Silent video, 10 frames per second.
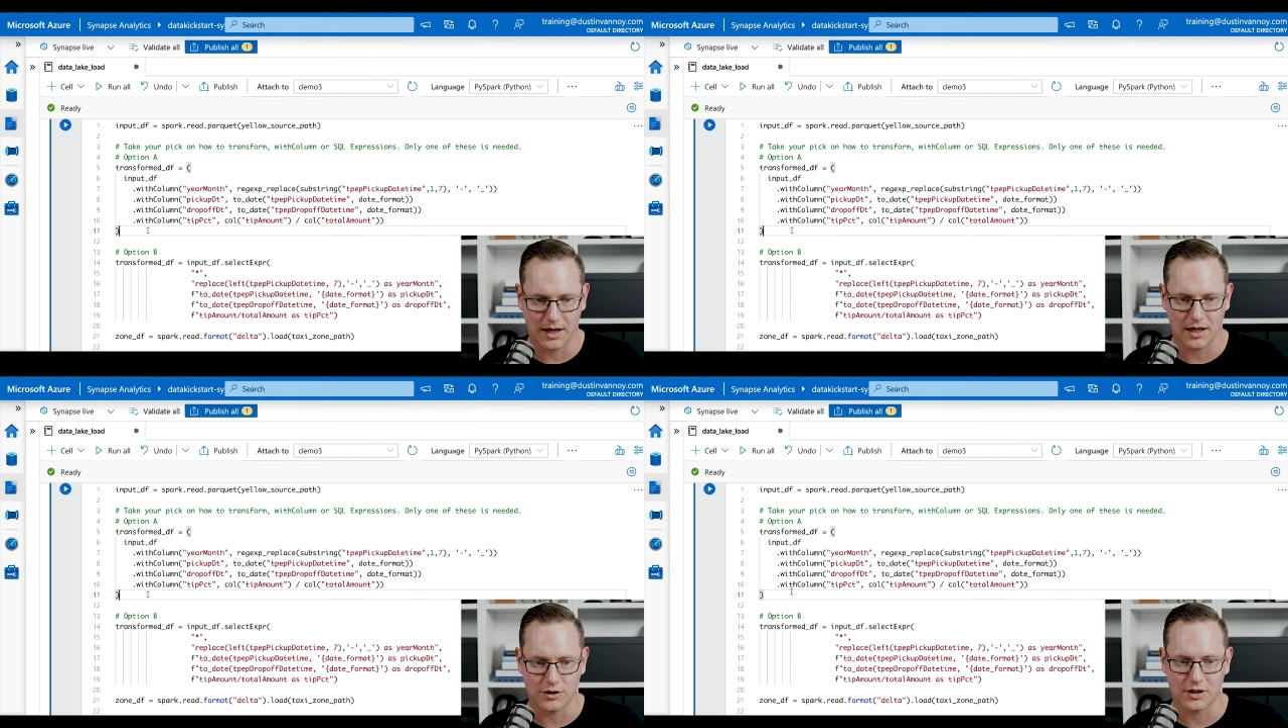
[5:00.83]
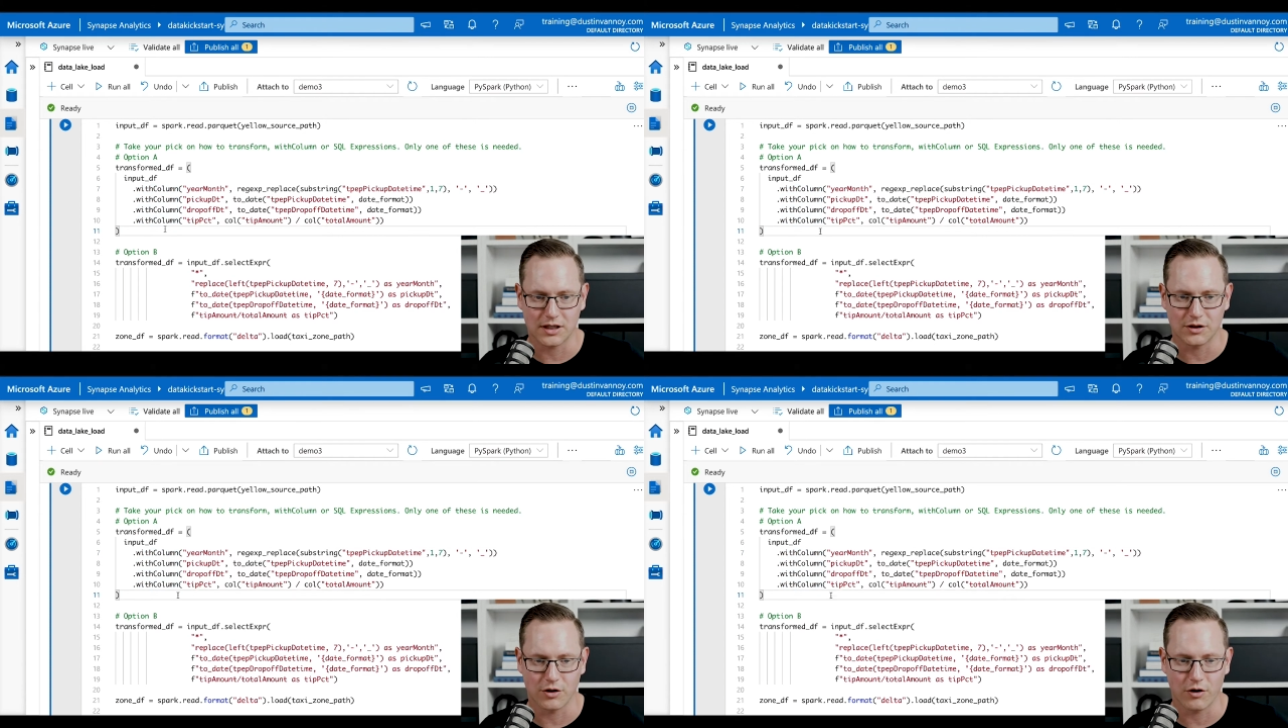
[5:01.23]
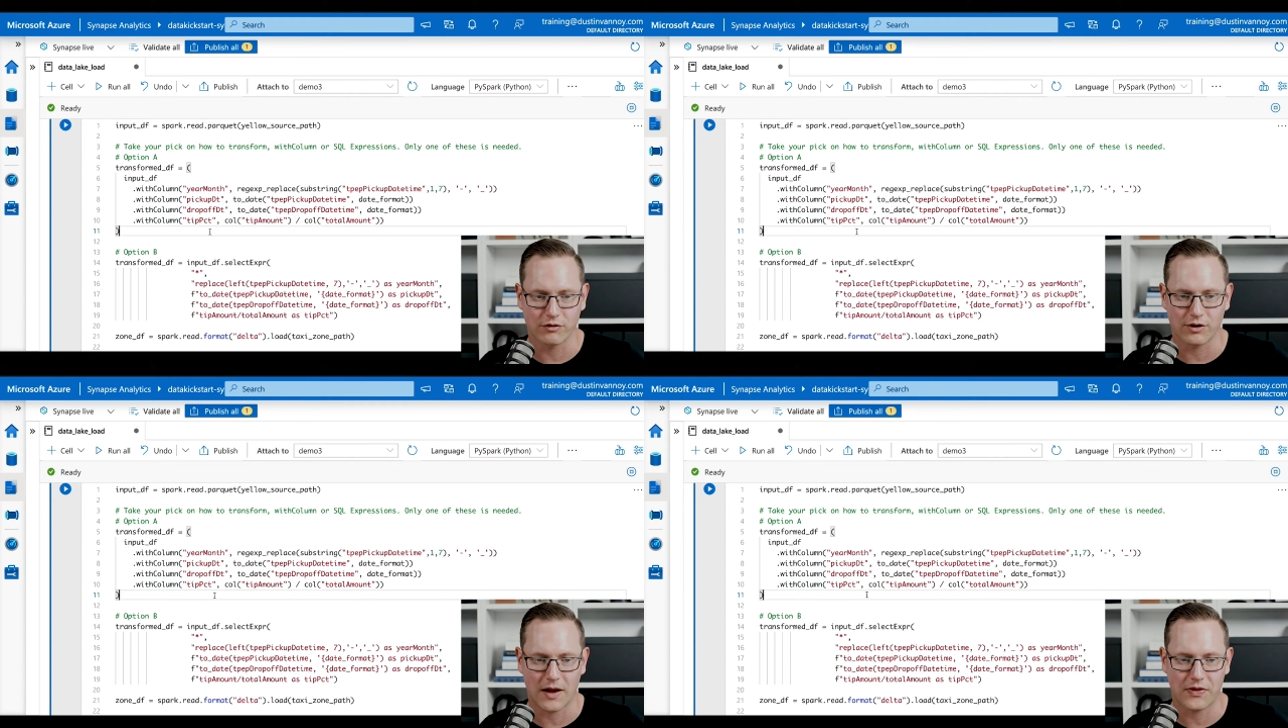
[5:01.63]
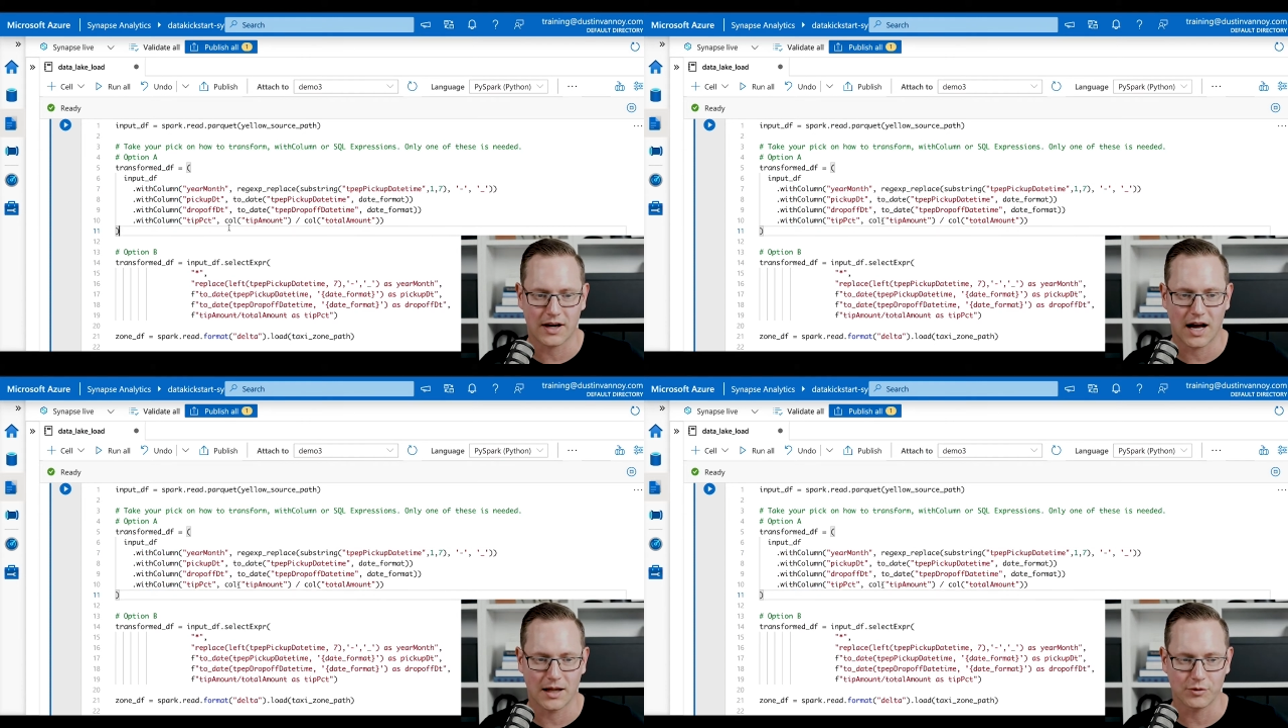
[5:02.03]
and you can either override the
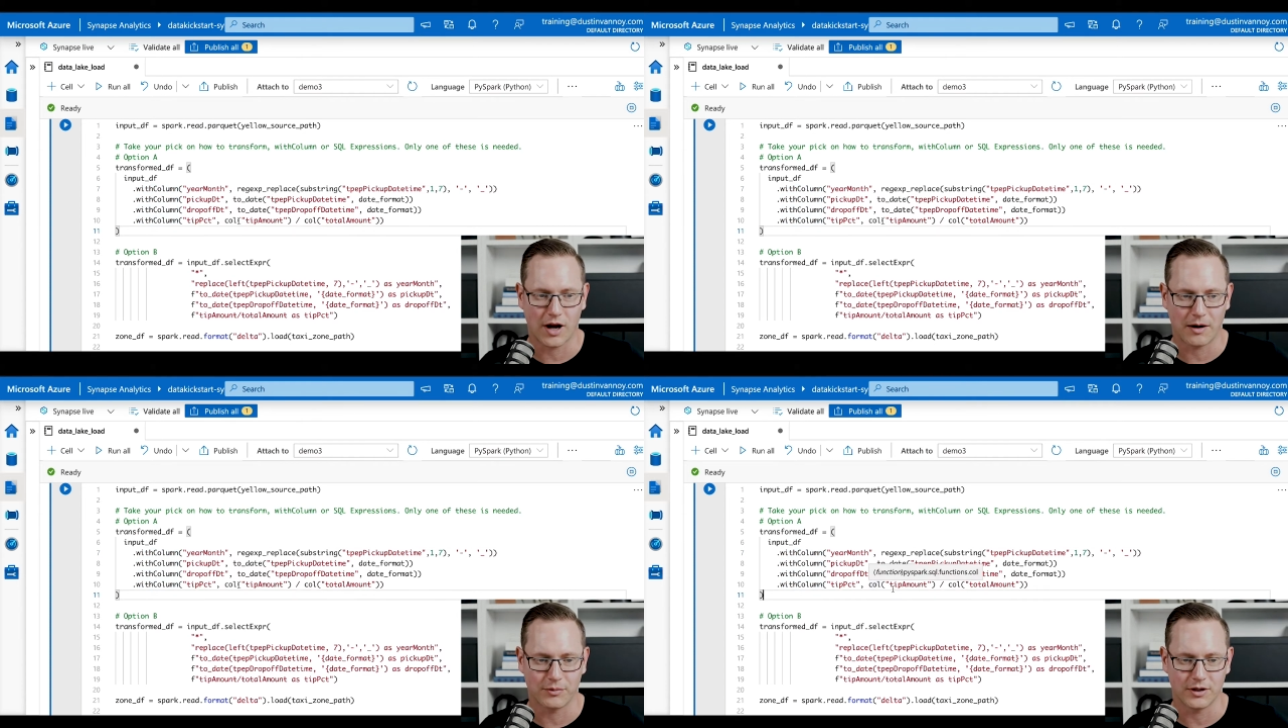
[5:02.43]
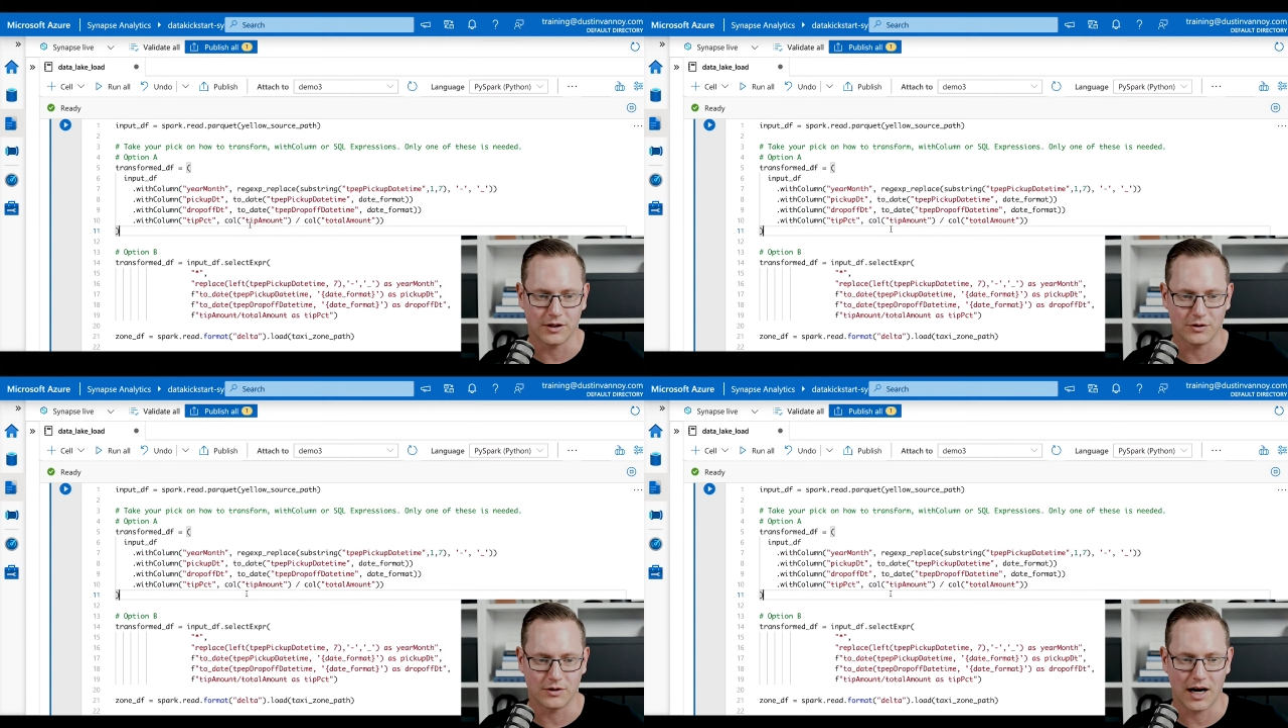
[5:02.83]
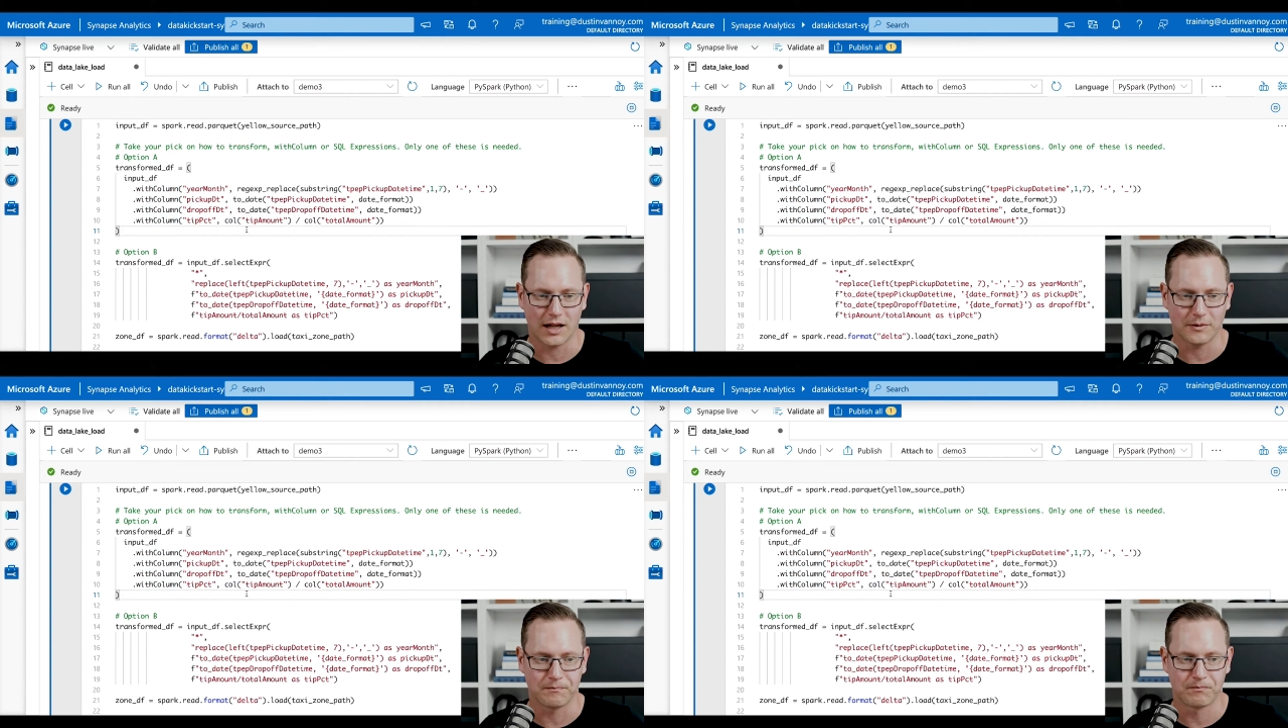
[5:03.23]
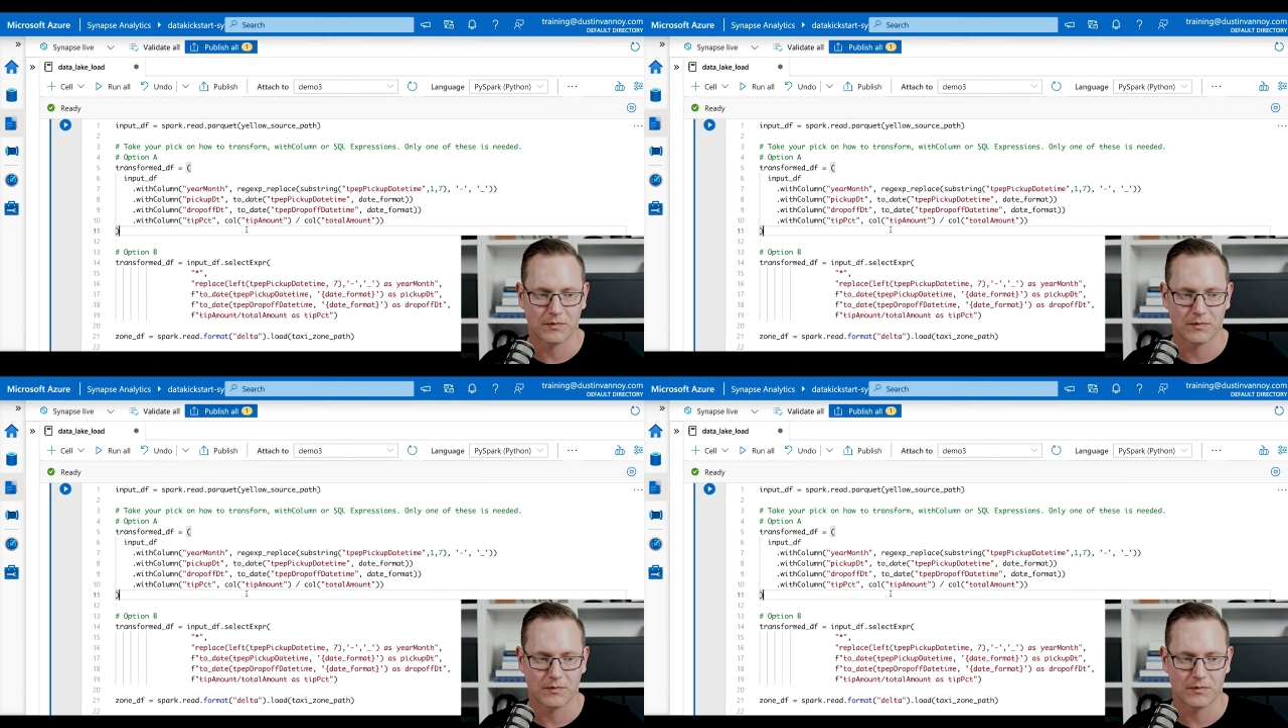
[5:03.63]
column or output a new column.